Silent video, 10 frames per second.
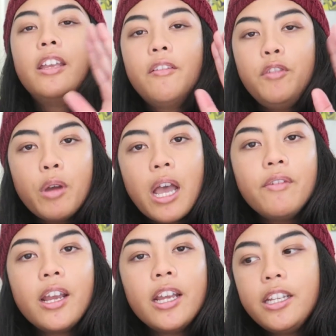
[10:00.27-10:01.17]
If you have
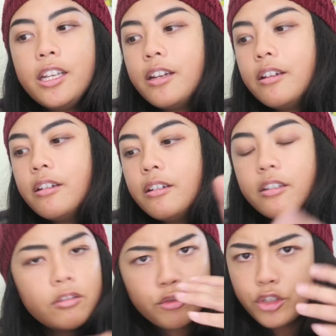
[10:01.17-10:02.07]
an idea,
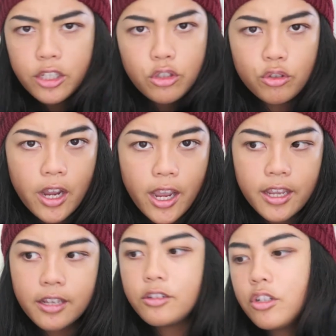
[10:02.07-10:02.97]
just try
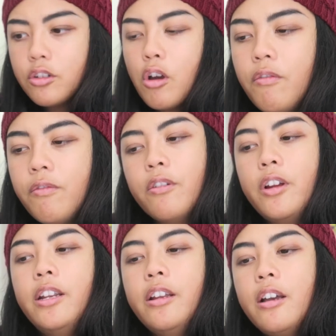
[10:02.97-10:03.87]
it. Just for
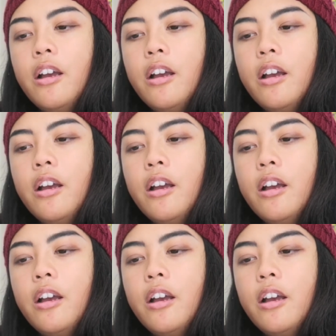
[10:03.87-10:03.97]
it.